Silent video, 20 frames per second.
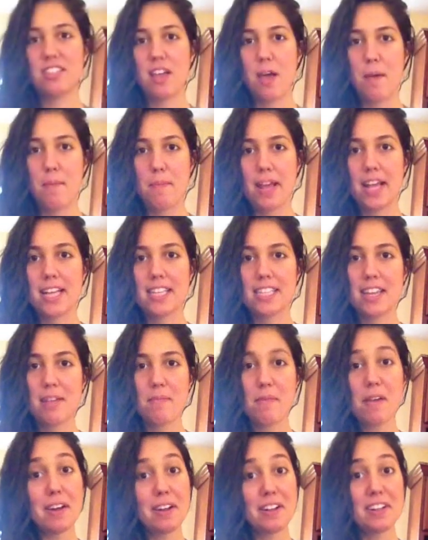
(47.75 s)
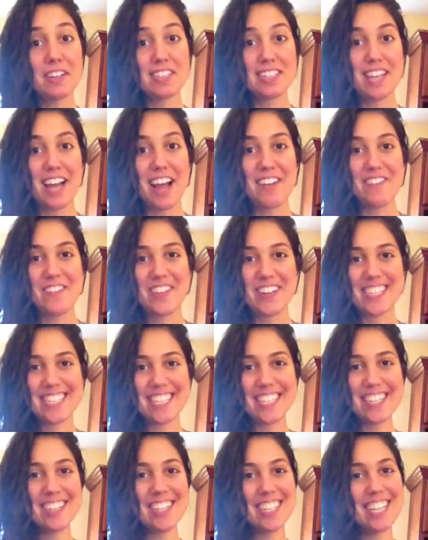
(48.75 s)
amazing meals every
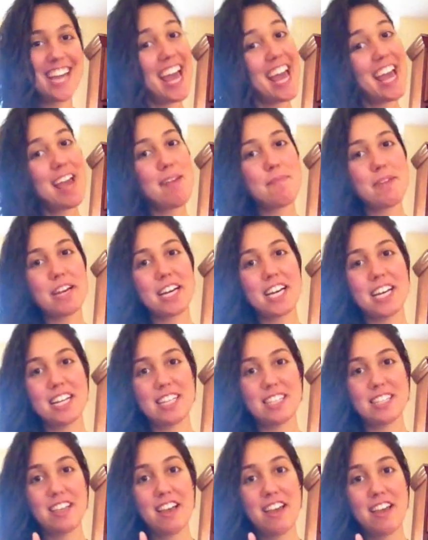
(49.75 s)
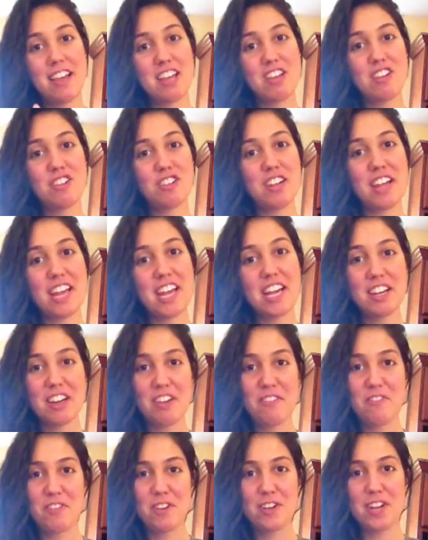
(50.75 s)
single day because you should eat good
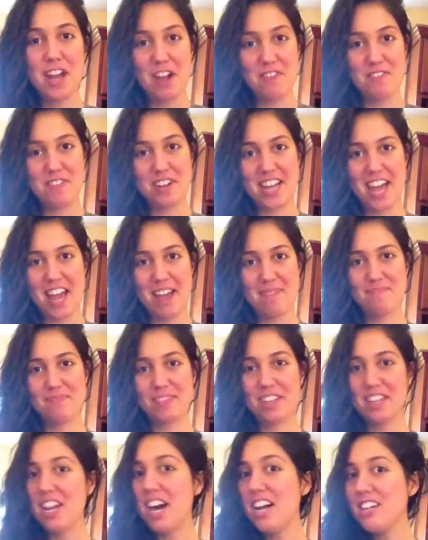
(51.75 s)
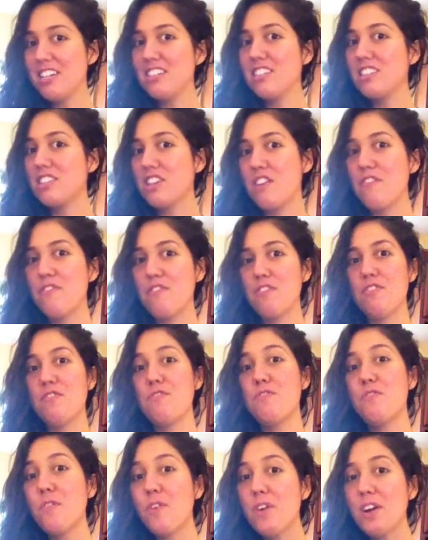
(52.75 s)
food every day. Not just good food
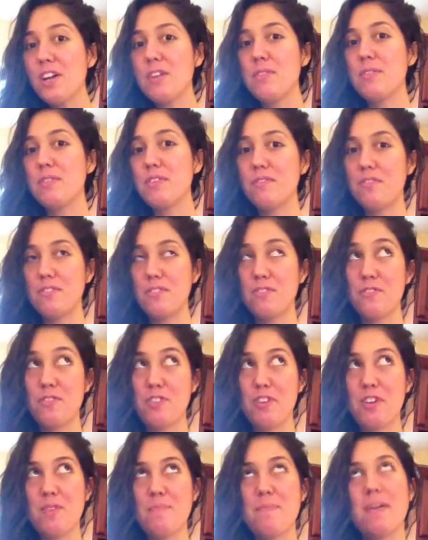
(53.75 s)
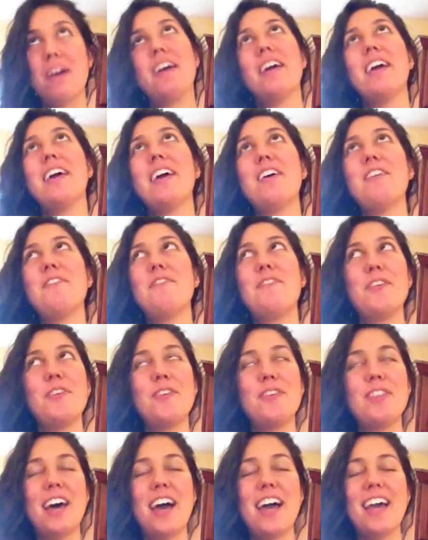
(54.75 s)
for you, but
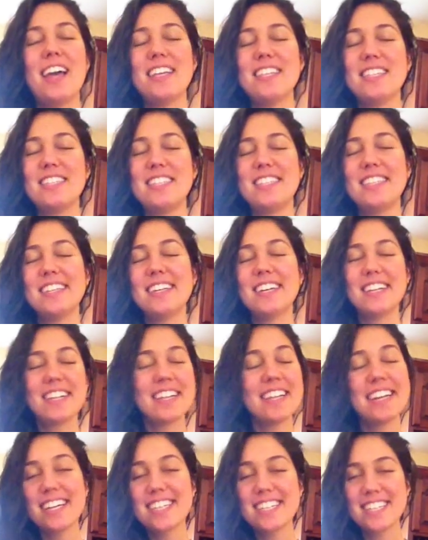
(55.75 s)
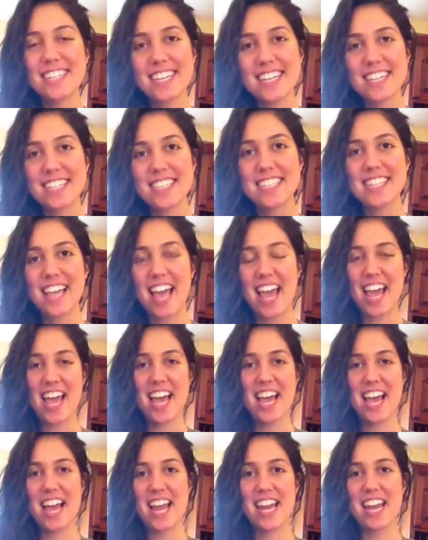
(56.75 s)
food that is delicious
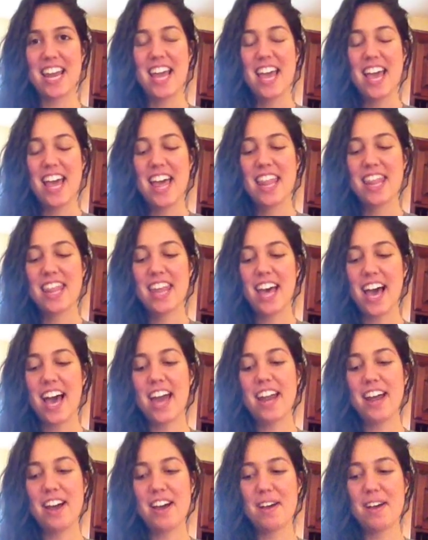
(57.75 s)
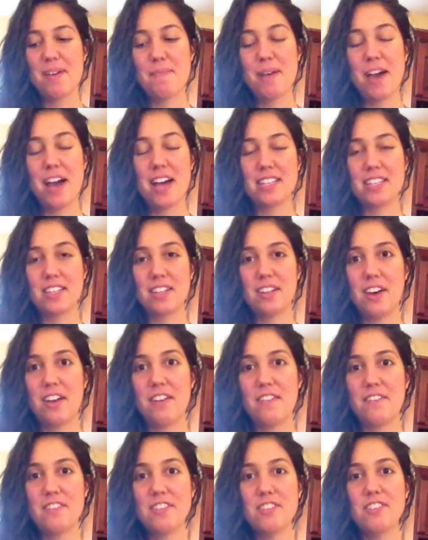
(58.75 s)
and that has a lot
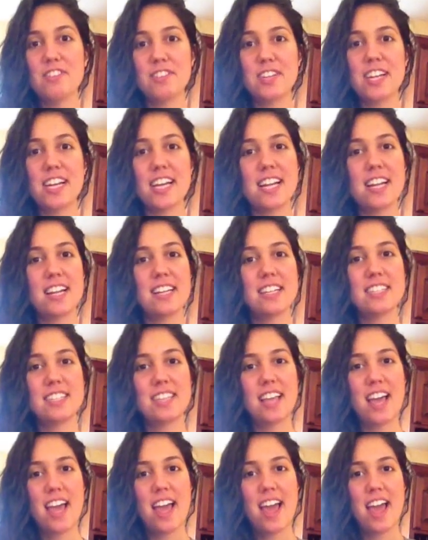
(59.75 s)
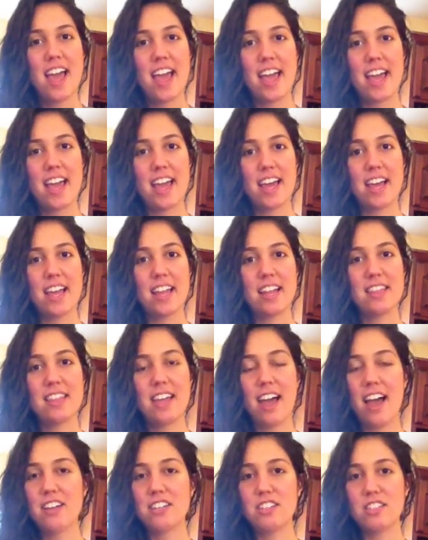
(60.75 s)
of nutrients and
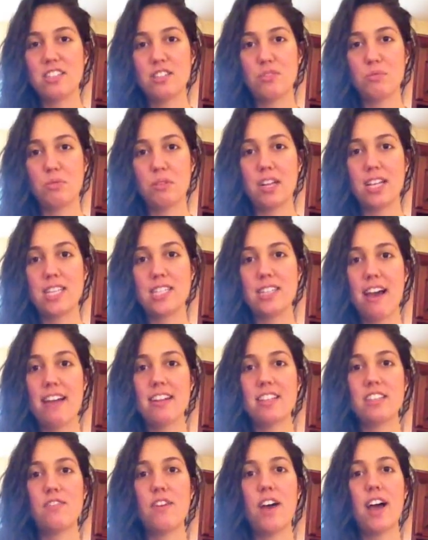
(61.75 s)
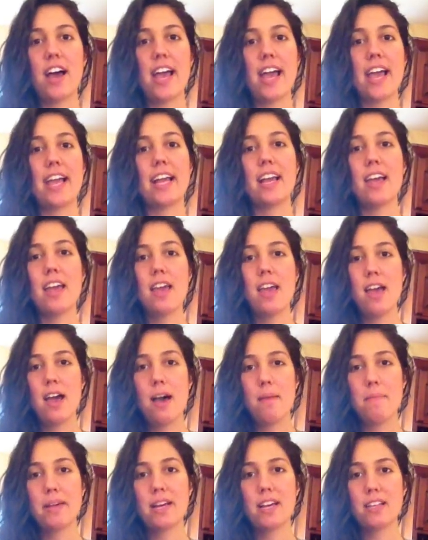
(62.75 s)
that just is really satisfying,
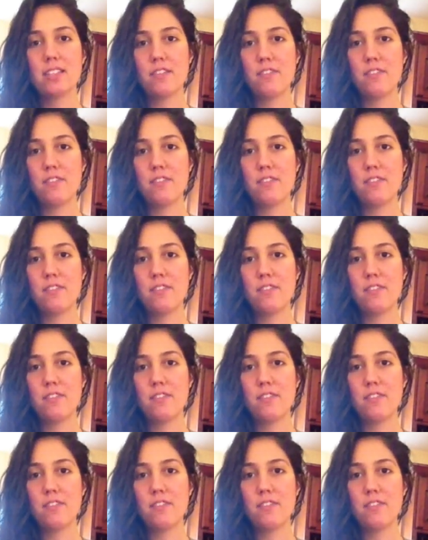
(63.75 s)
because if